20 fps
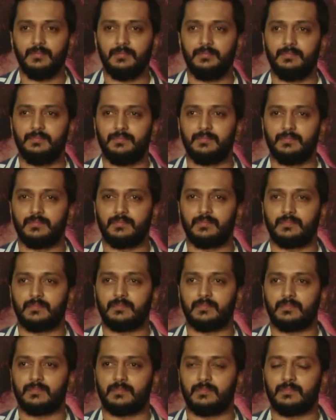
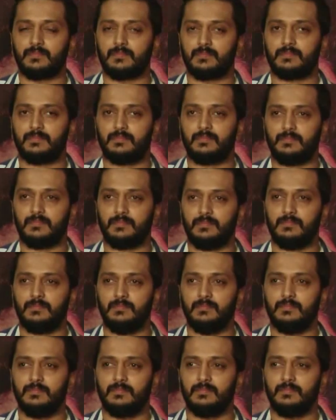
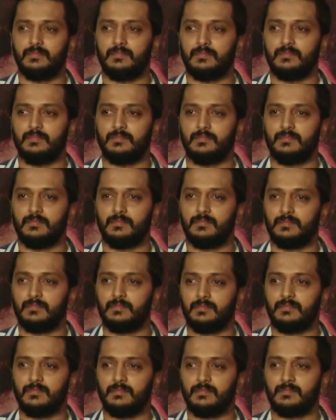
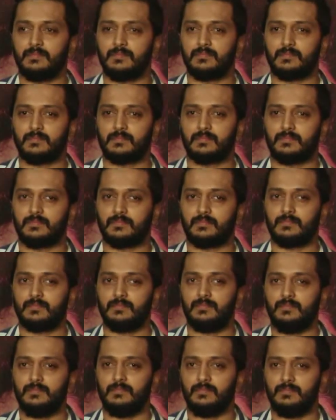
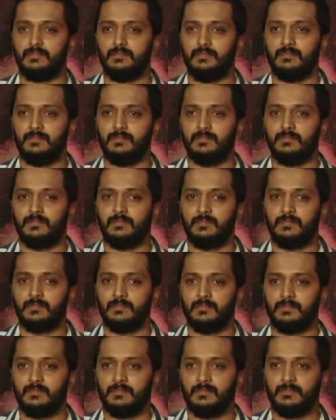
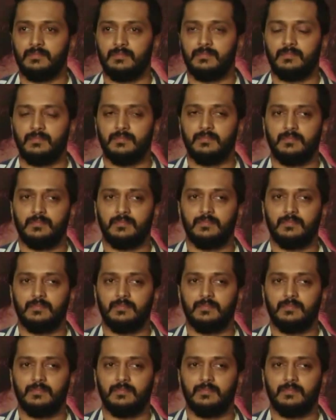No words are spoken by the person on screen.